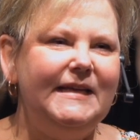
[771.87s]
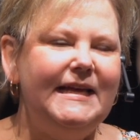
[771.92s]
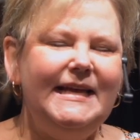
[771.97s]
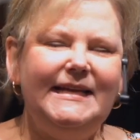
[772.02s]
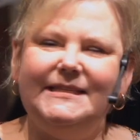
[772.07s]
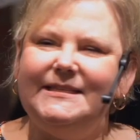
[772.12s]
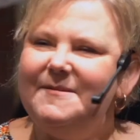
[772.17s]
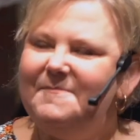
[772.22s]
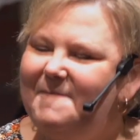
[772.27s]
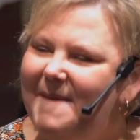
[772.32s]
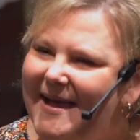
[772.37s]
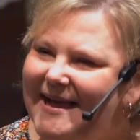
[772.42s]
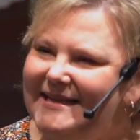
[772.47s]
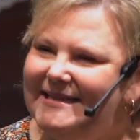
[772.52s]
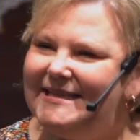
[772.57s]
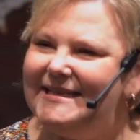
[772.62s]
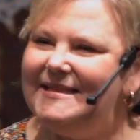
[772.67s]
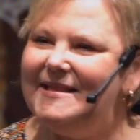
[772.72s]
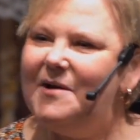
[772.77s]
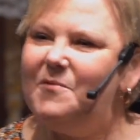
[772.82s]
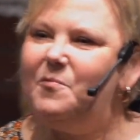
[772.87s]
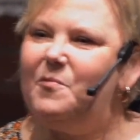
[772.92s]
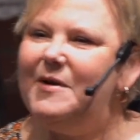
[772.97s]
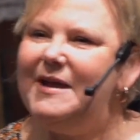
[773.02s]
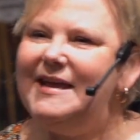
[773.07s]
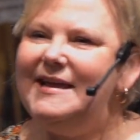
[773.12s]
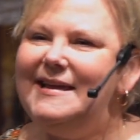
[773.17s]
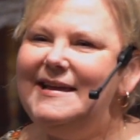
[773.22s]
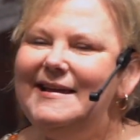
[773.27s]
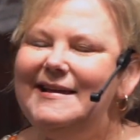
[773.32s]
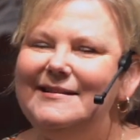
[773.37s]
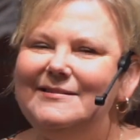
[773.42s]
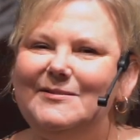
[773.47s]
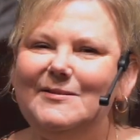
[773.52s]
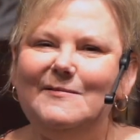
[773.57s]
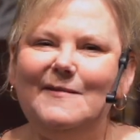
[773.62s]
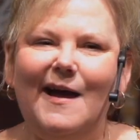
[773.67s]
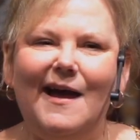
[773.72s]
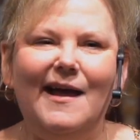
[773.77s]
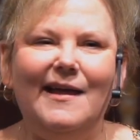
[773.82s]
It's amazing that we
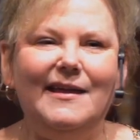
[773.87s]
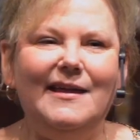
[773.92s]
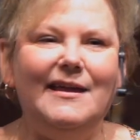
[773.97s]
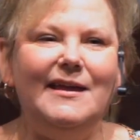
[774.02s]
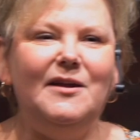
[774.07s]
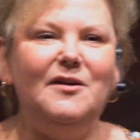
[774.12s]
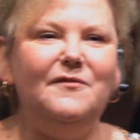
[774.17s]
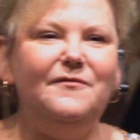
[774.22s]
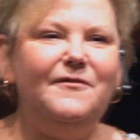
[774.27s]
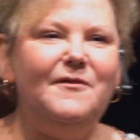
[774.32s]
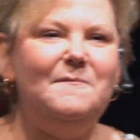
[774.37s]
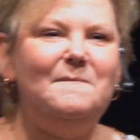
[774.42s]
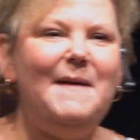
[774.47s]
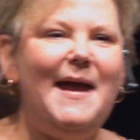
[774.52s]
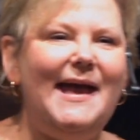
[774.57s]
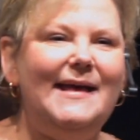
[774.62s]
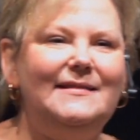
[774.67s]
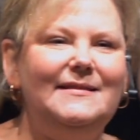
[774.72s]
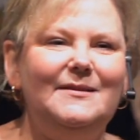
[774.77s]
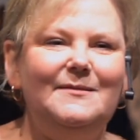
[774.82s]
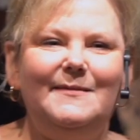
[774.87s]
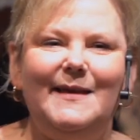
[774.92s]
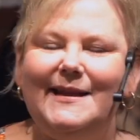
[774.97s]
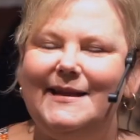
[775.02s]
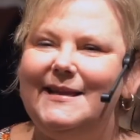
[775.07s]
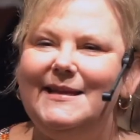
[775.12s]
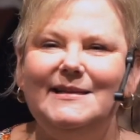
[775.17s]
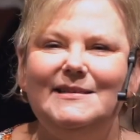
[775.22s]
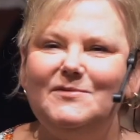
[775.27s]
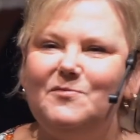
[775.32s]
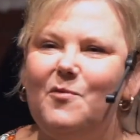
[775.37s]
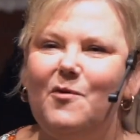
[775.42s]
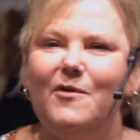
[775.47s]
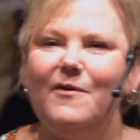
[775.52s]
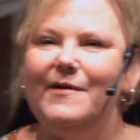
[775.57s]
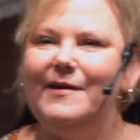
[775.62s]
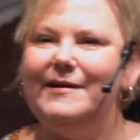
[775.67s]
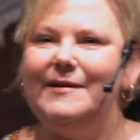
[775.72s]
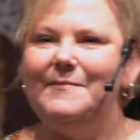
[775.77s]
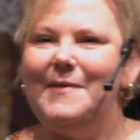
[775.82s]
do not hear from Matthew that he's
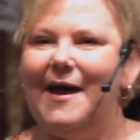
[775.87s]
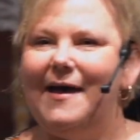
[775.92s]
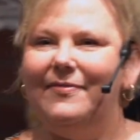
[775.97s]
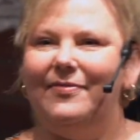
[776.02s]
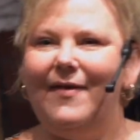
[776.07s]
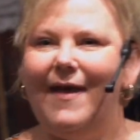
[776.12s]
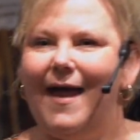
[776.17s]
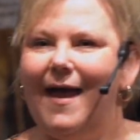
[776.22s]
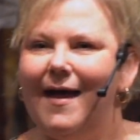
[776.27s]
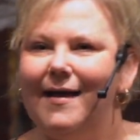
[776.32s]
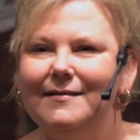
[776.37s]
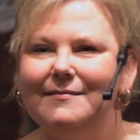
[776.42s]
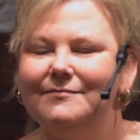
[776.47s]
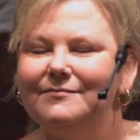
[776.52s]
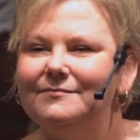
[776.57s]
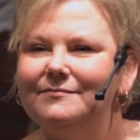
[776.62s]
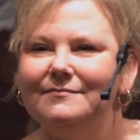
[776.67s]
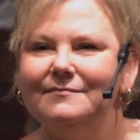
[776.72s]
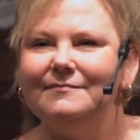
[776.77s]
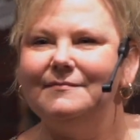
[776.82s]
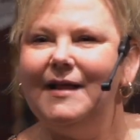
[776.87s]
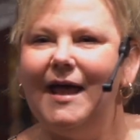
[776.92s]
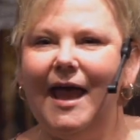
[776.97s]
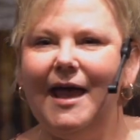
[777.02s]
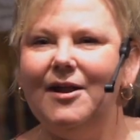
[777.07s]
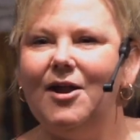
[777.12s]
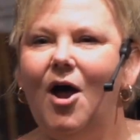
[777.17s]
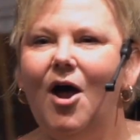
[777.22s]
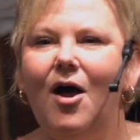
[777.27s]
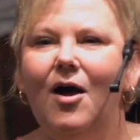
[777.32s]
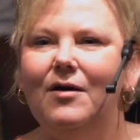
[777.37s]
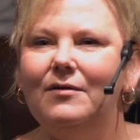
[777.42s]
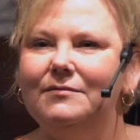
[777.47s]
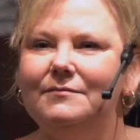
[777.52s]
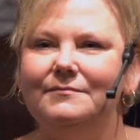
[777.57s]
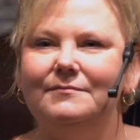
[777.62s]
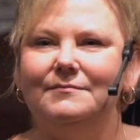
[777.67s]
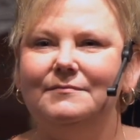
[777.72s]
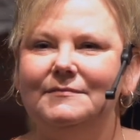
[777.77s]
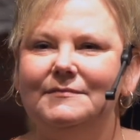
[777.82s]
worried about that at
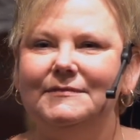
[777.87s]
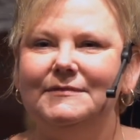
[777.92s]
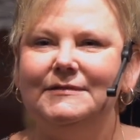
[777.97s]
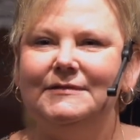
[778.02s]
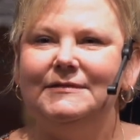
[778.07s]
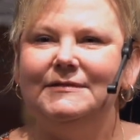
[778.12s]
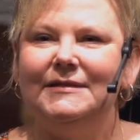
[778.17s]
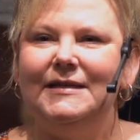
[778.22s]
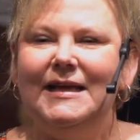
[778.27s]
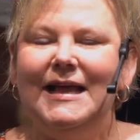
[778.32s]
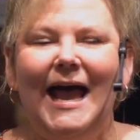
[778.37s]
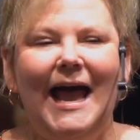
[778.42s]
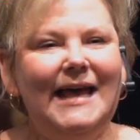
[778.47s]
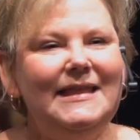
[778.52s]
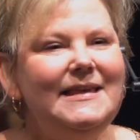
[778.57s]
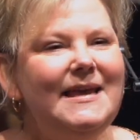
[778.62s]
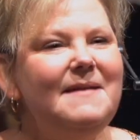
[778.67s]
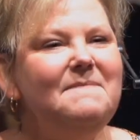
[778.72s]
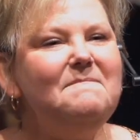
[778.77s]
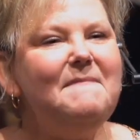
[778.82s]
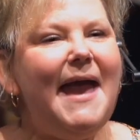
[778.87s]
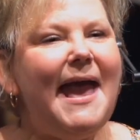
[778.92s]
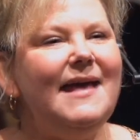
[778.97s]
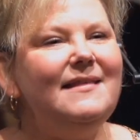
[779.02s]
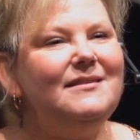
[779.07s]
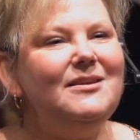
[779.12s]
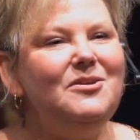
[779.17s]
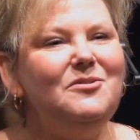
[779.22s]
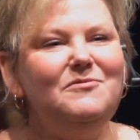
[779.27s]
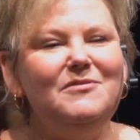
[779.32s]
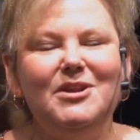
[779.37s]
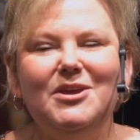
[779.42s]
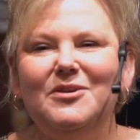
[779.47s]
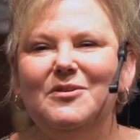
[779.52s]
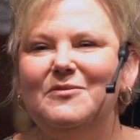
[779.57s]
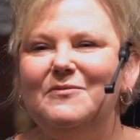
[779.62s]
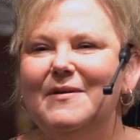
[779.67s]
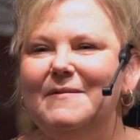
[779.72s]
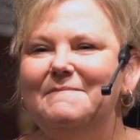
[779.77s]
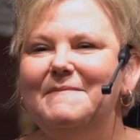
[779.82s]
all. I think Matthew
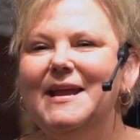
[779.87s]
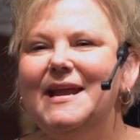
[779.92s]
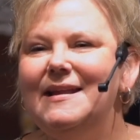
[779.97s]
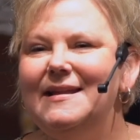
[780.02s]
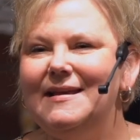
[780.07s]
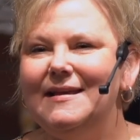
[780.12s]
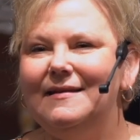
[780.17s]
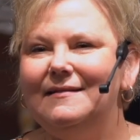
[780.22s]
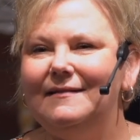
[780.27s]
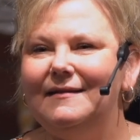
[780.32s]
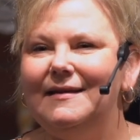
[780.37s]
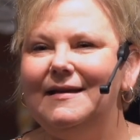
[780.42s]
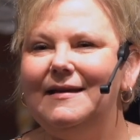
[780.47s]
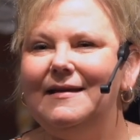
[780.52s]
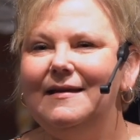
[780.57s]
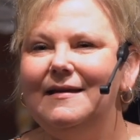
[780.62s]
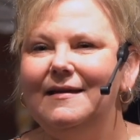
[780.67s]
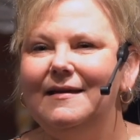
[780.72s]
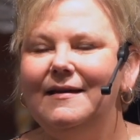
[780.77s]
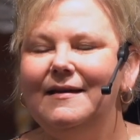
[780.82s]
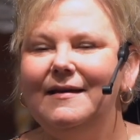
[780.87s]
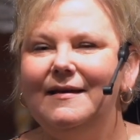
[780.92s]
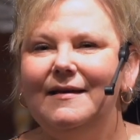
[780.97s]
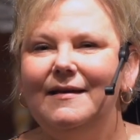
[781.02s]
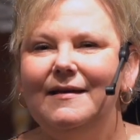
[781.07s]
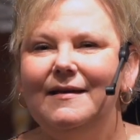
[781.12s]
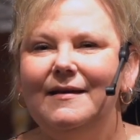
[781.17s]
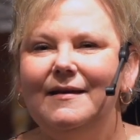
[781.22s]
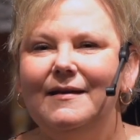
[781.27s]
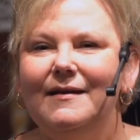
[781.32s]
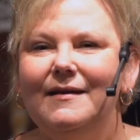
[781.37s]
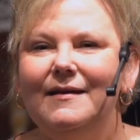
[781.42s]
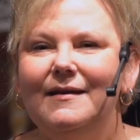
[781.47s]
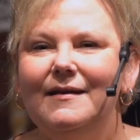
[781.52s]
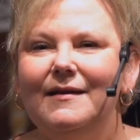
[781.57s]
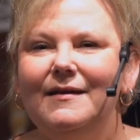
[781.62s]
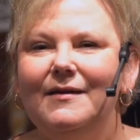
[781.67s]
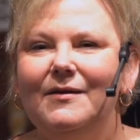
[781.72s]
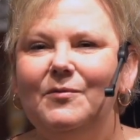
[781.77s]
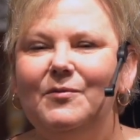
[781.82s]
knew immediately
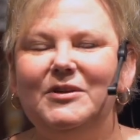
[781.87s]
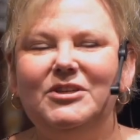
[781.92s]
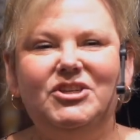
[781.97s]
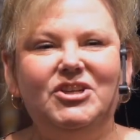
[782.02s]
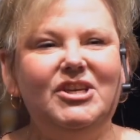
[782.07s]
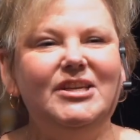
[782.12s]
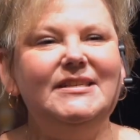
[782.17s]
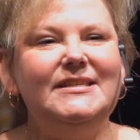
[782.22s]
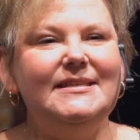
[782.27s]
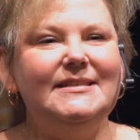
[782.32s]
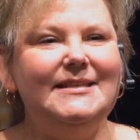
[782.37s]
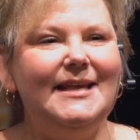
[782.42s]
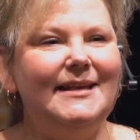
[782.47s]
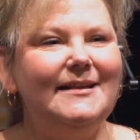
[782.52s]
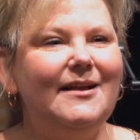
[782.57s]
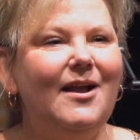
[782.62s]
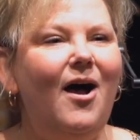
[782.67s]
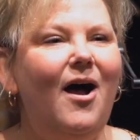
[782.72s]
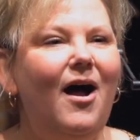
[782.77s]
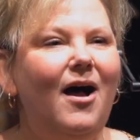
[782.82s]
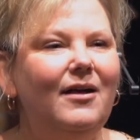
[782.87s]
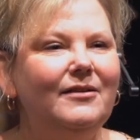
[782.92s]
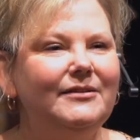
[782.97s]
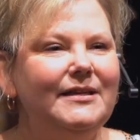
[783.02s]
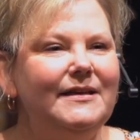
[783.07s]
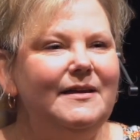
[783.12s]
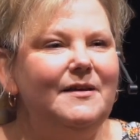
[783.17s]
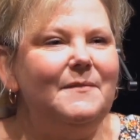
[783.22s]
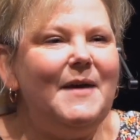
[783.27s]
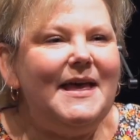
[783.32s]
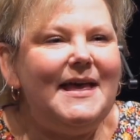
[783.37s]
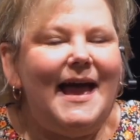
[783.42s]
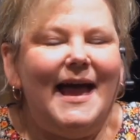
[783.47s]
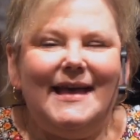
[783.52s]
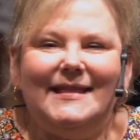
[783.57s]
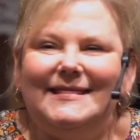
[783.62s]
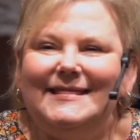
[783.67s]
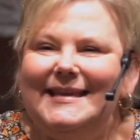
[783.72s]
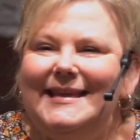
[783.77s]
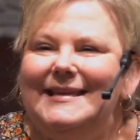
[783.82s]
when Jesus had called him, I,
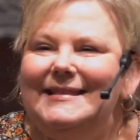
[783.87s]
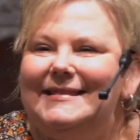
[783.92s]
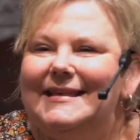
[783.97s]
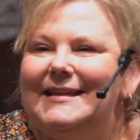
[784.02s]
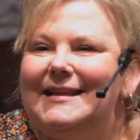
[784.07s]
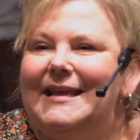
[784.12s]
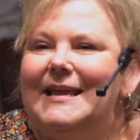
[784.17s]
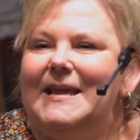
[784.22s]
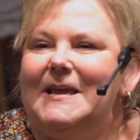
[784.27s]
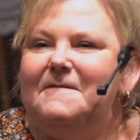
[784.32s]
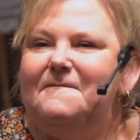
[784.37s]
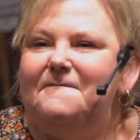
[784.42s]
I think that he